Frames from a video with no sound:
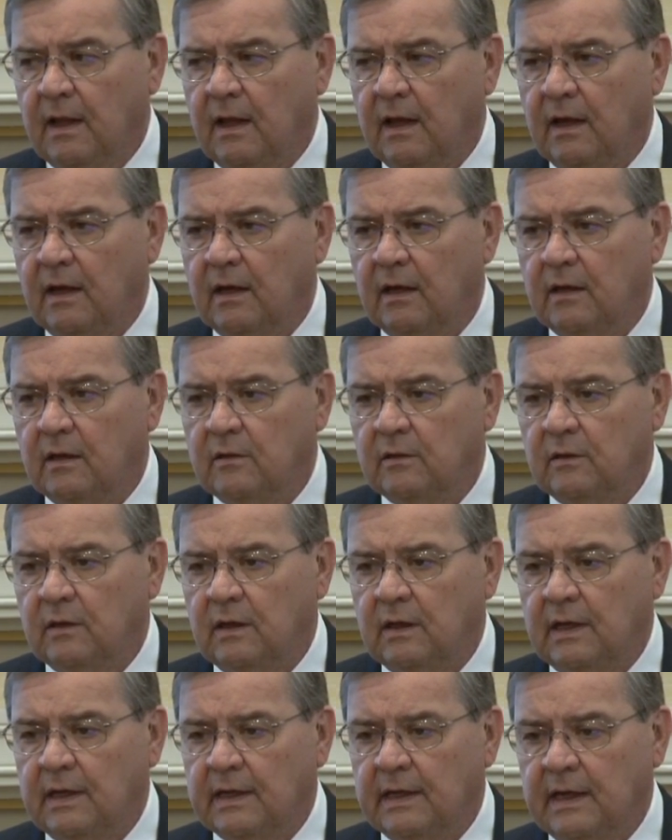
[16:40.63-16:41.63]
Uh,
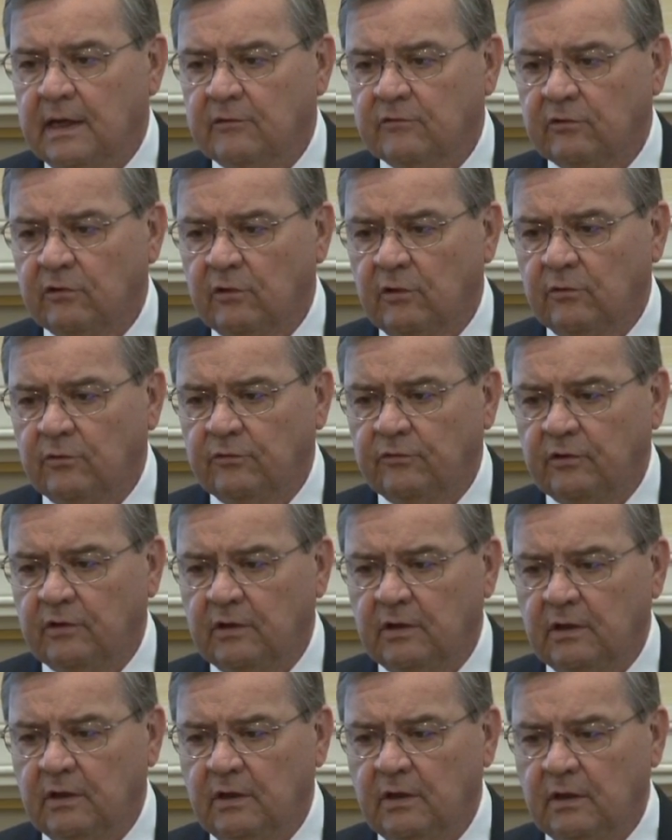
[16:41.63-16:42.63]
I asked
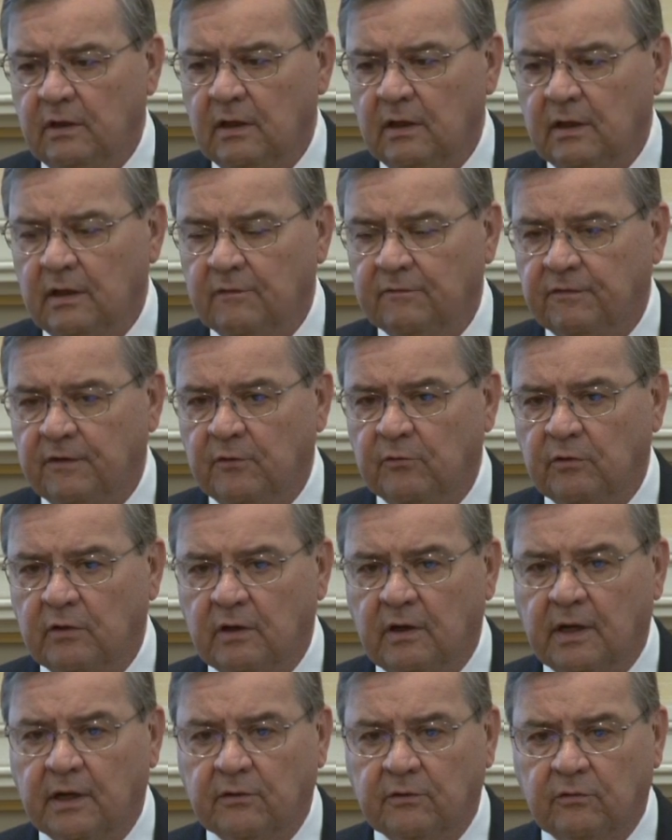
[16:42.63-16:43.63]
Yossi if he would
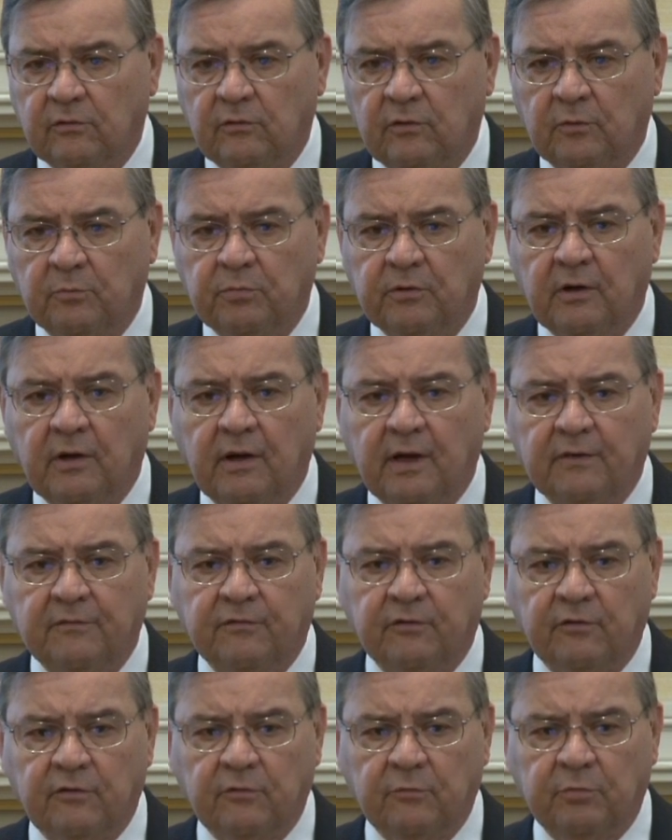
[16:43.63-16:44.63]
like to apply
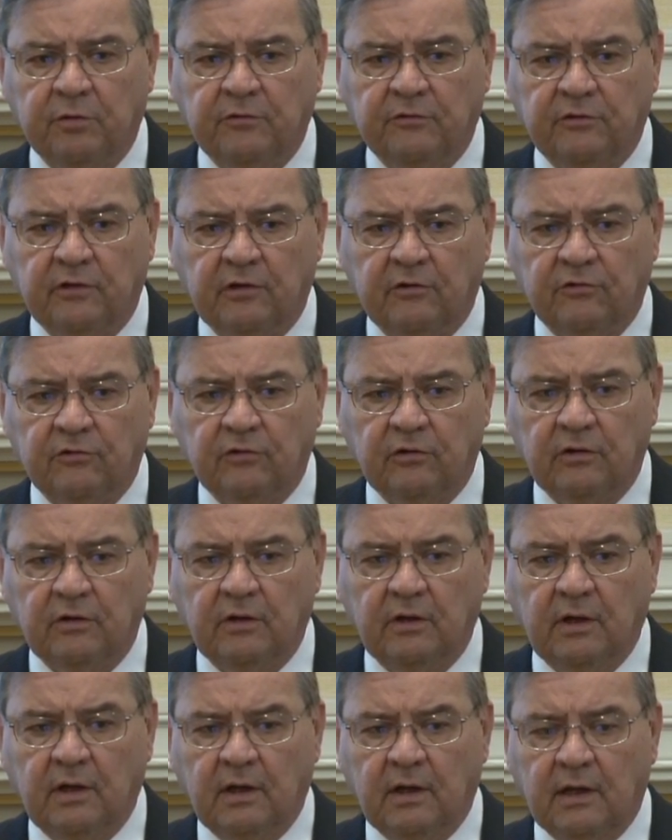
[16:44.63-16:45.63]
for the
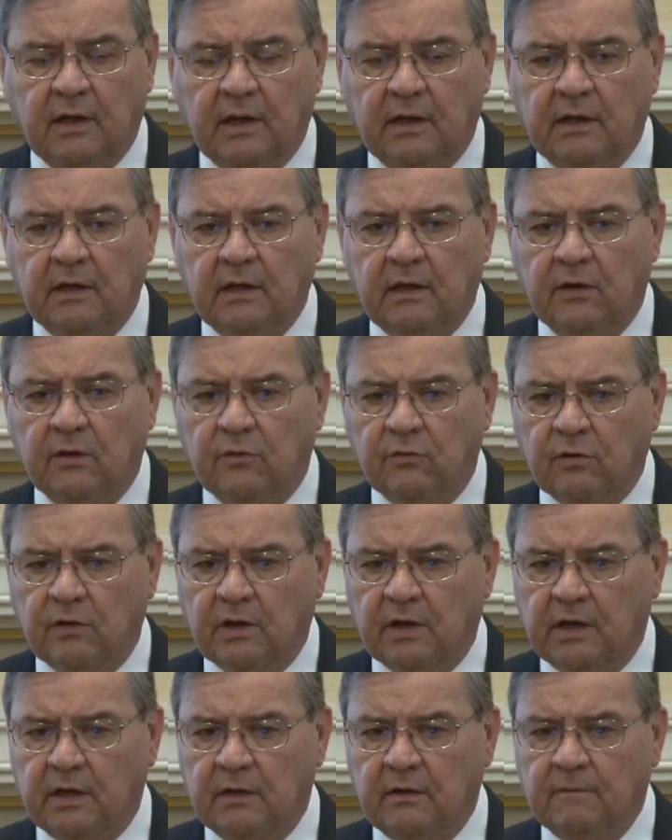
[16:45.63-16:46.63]
position, and he
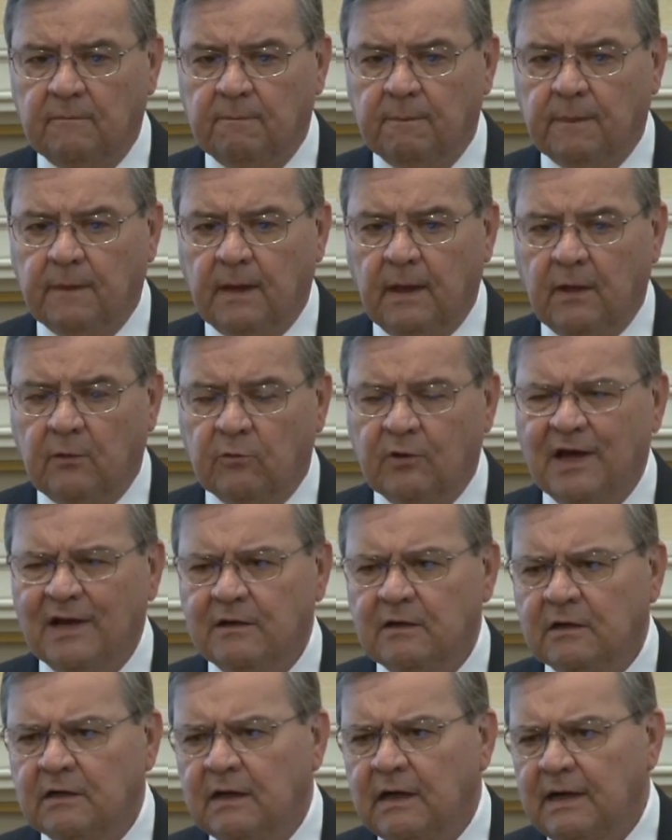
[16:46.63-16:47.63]
agreed. We
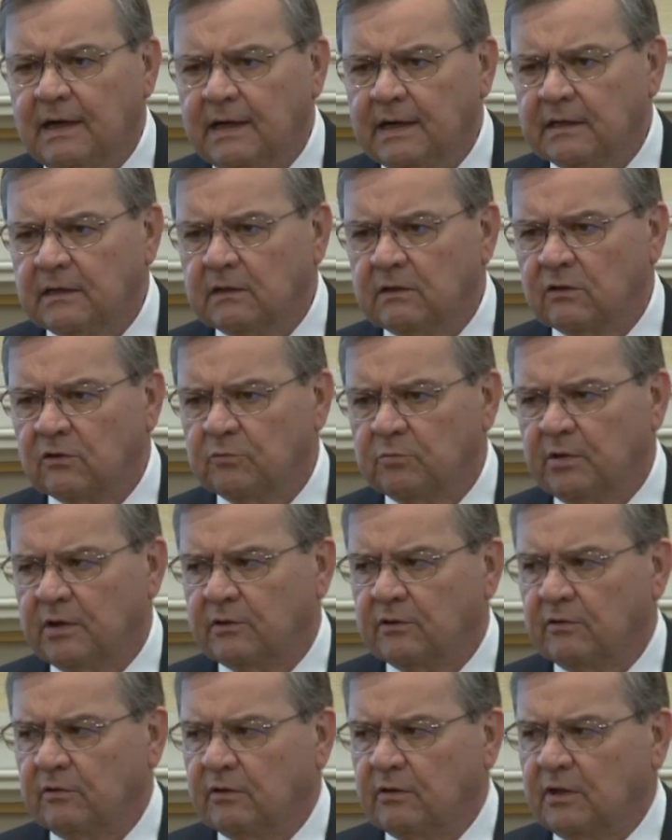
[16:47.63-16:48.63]
had to lie a little
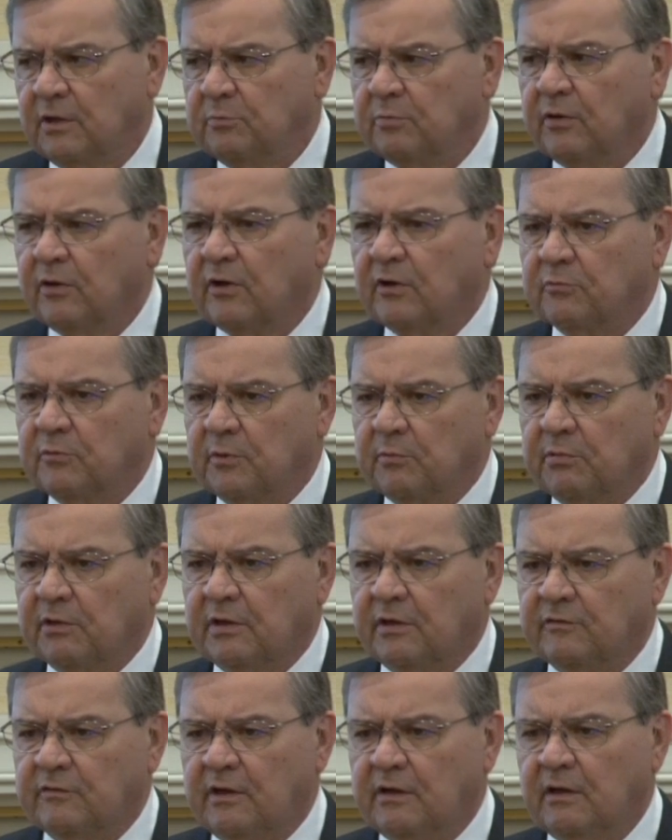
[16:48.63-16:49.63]
bit to the department
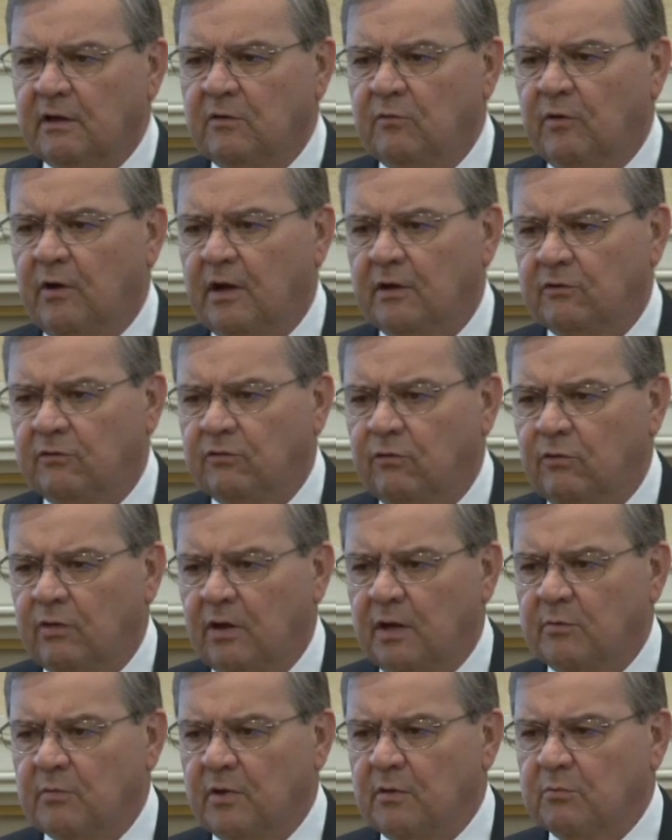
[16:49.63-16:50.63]
because they didn't want two
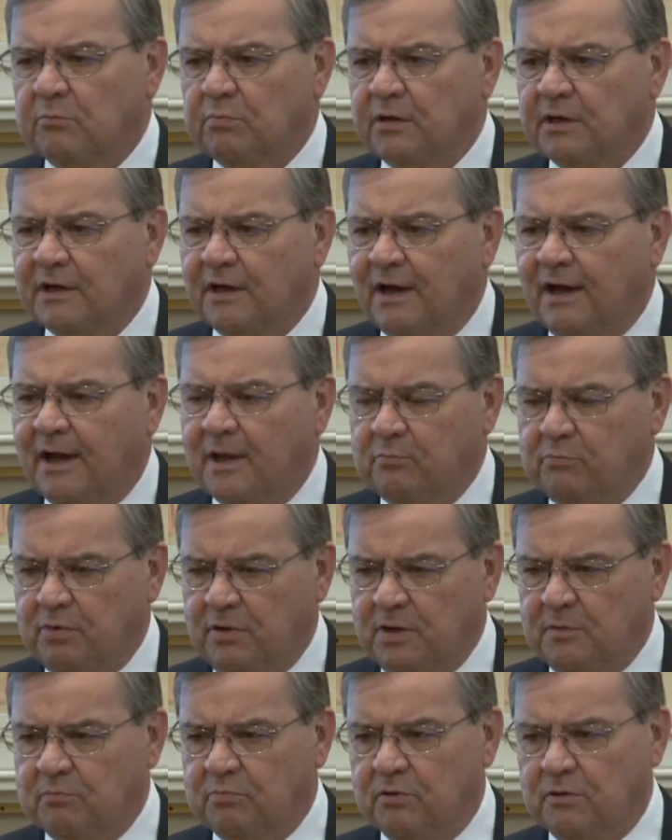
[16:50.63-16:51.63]
MMPI
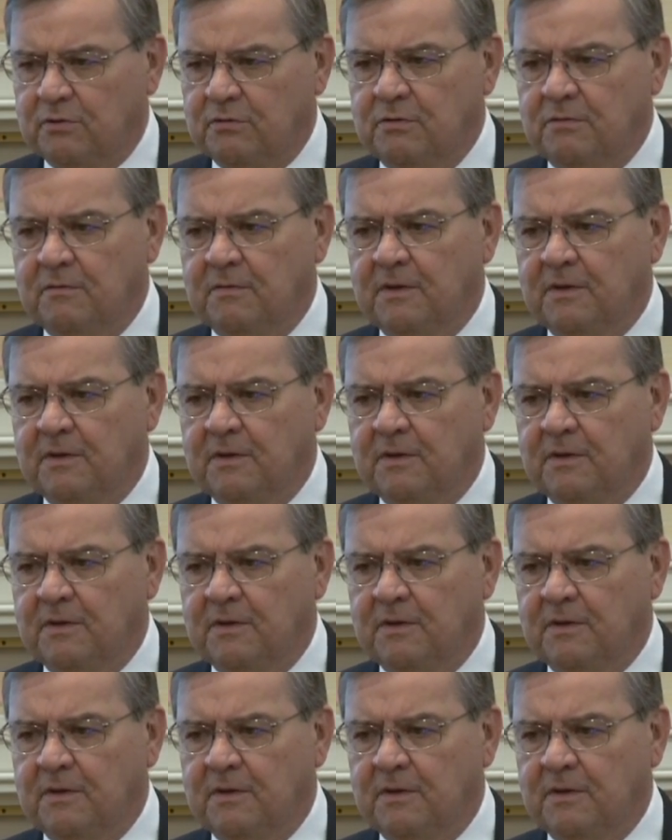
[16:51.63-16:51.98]
people